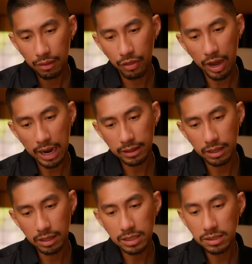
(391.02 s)

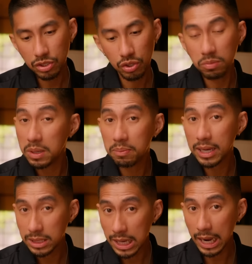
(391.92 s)
that this should be
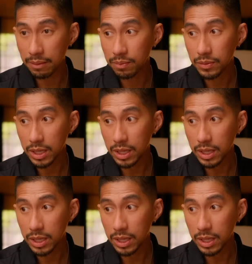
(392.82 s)
my time.